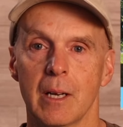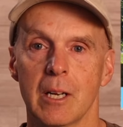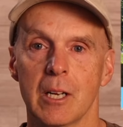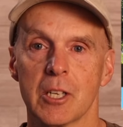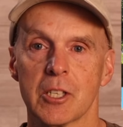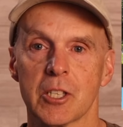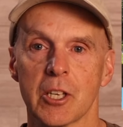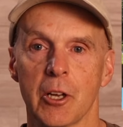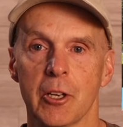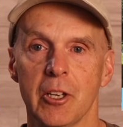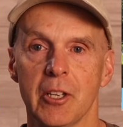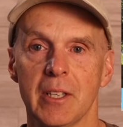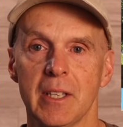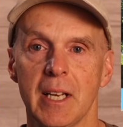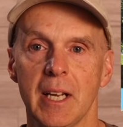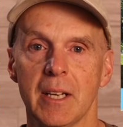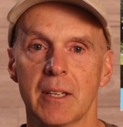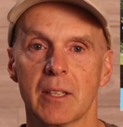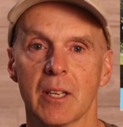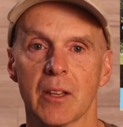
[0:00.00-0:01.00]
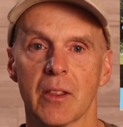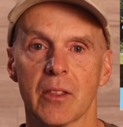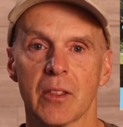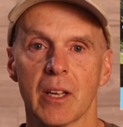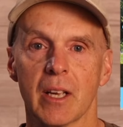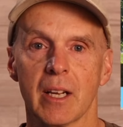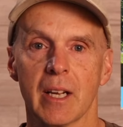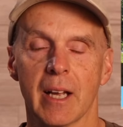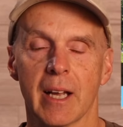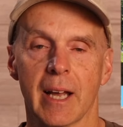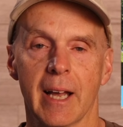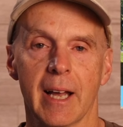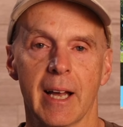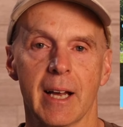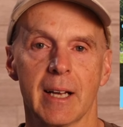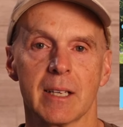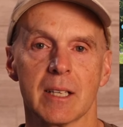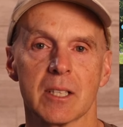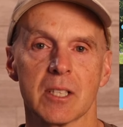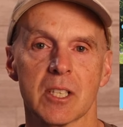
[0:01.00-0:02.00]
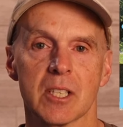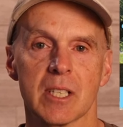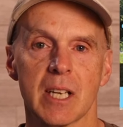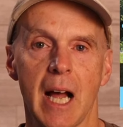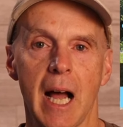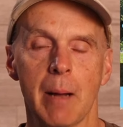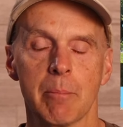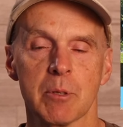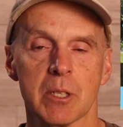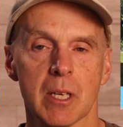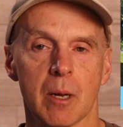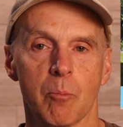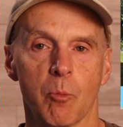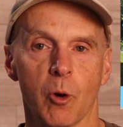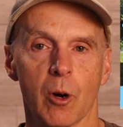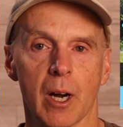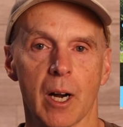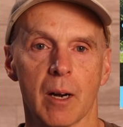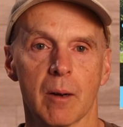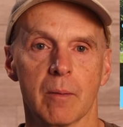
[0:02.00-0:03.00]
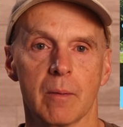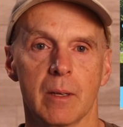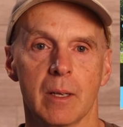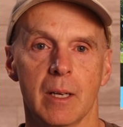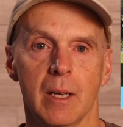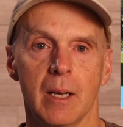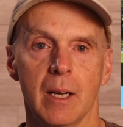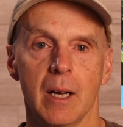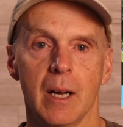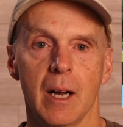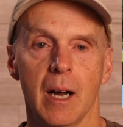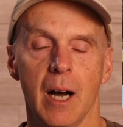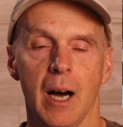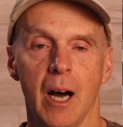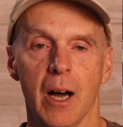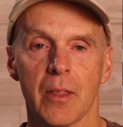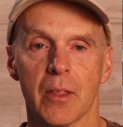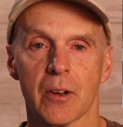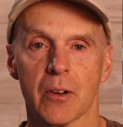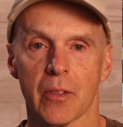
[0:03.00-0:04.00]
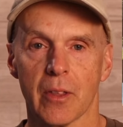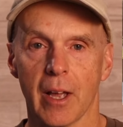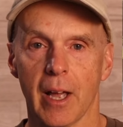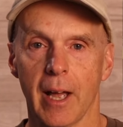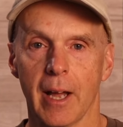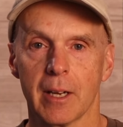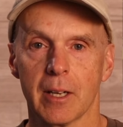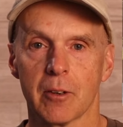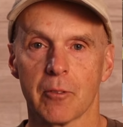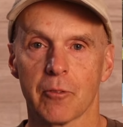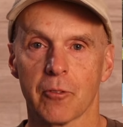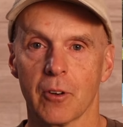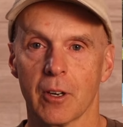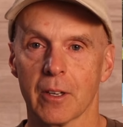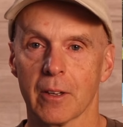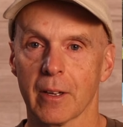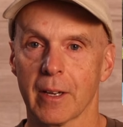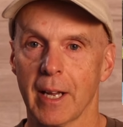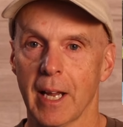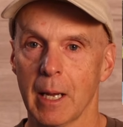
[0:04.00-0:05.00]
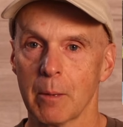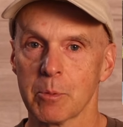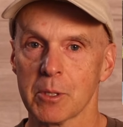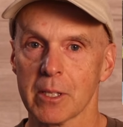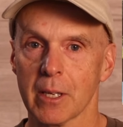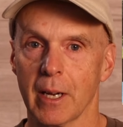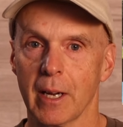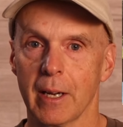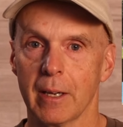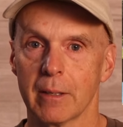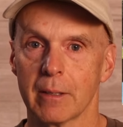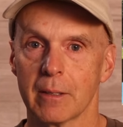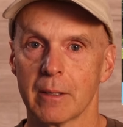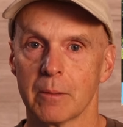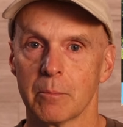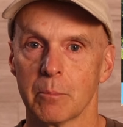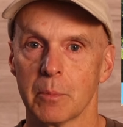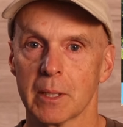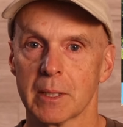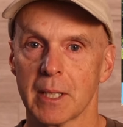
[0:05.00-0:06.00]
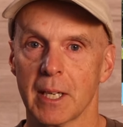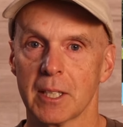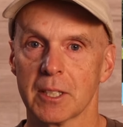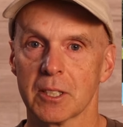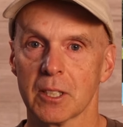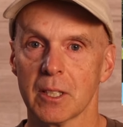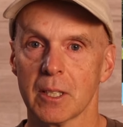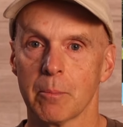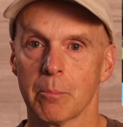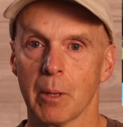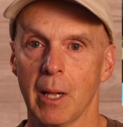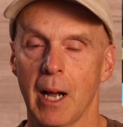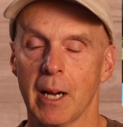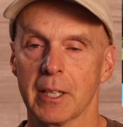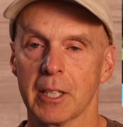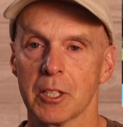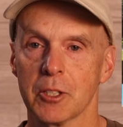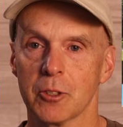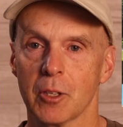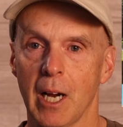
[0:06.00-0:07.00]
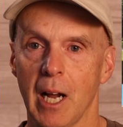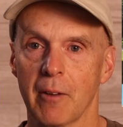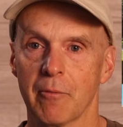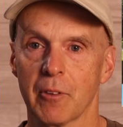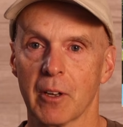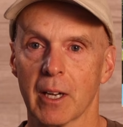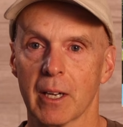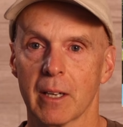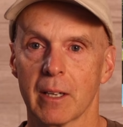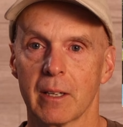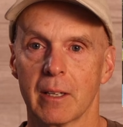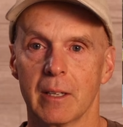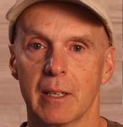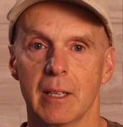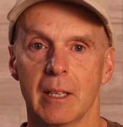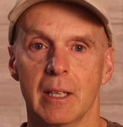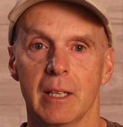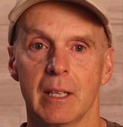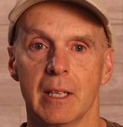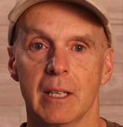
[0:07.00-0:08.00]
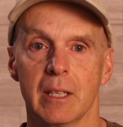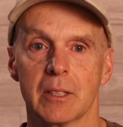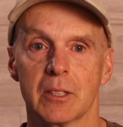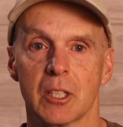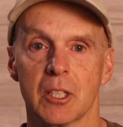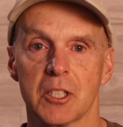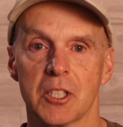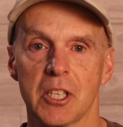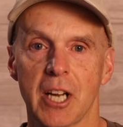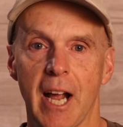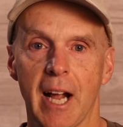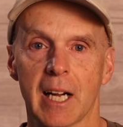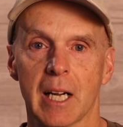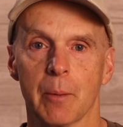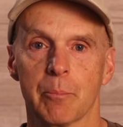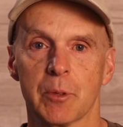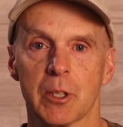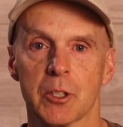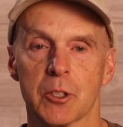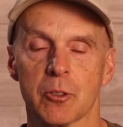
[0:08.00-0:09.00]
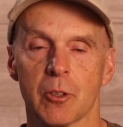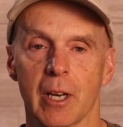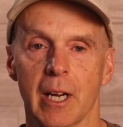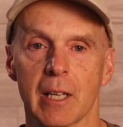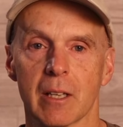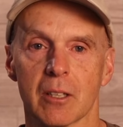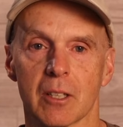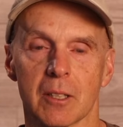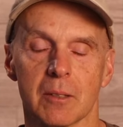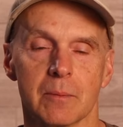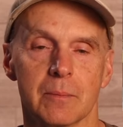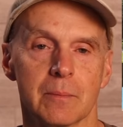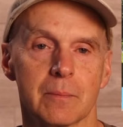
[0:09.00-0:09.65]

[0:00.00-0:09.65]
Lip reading: So you need to think ahead and stop somewhere other than in front of the campsite, potentially blocking traffic, to jack up the trailer.